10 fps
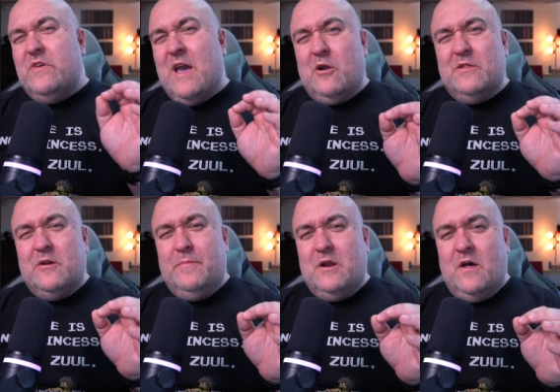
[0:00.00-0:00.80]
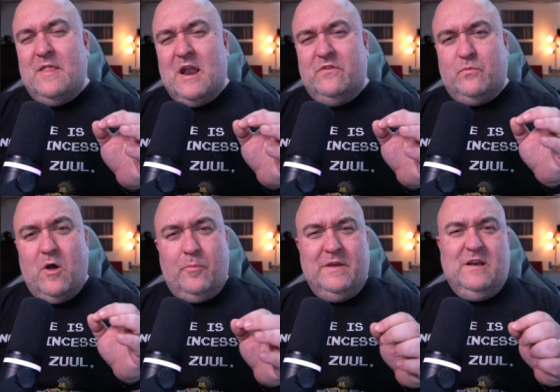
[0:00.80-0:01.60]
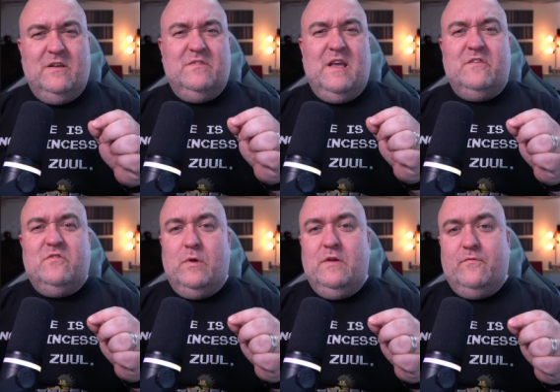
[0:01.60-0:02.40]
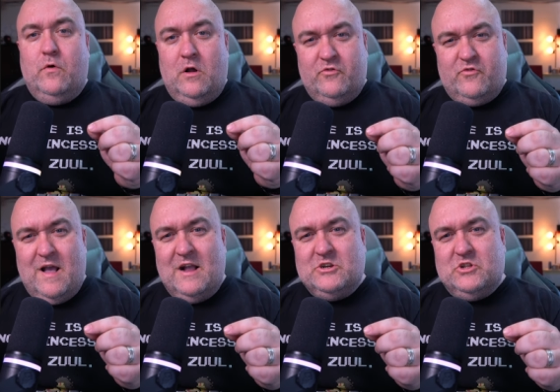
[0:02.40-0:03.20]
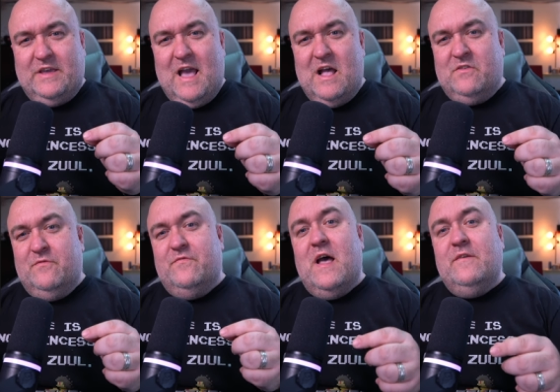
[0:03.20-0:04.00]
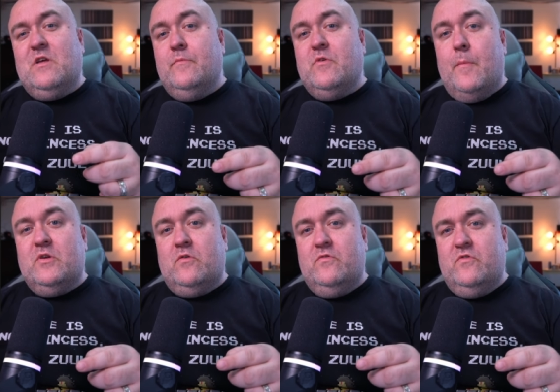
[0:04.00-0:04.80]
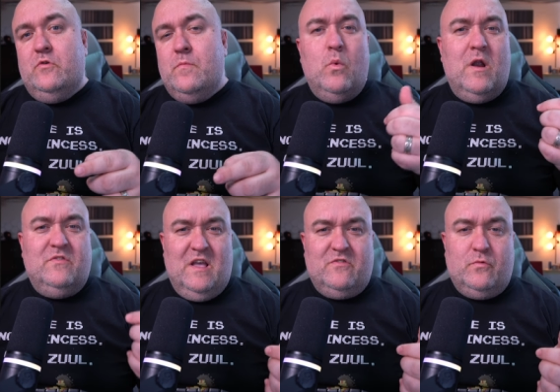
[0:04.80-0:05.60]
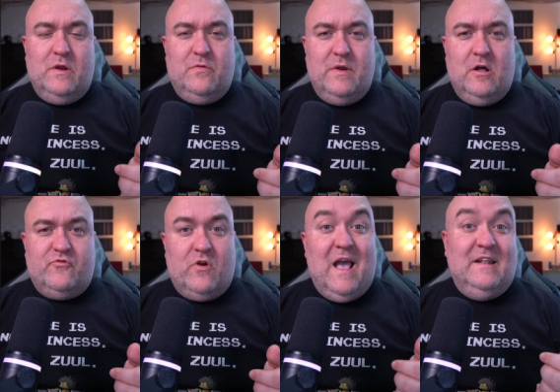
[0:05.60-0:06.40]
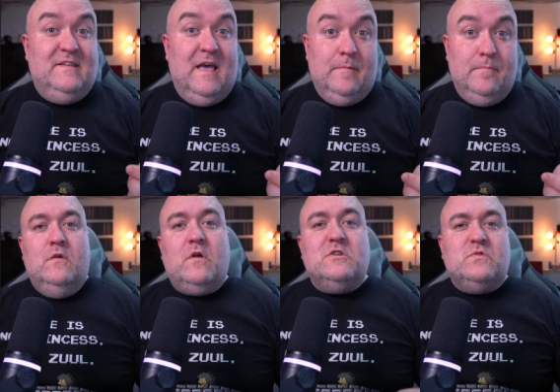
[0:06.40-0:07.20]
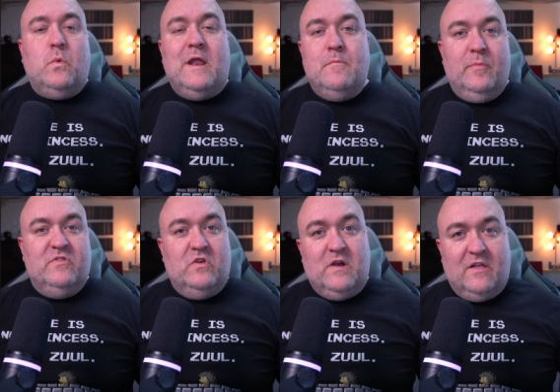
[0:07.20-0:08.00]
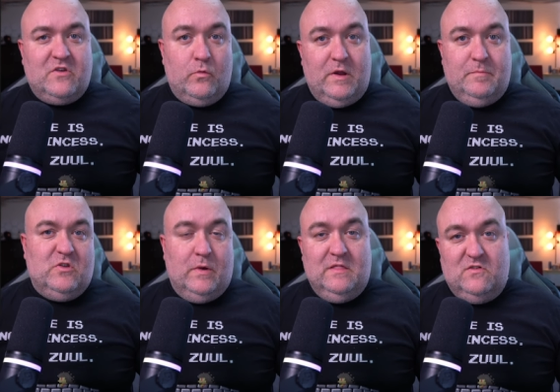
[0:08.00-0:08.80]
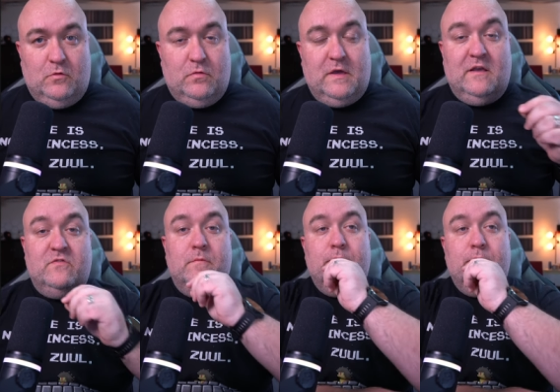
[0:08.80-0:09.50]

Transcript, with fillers: out a little bit on that as well because the S24 Ultra actually has a 5x optical zoom, whereas the S23 Ultra had 10. So I'll just wait a moment so you guys can read between the two things.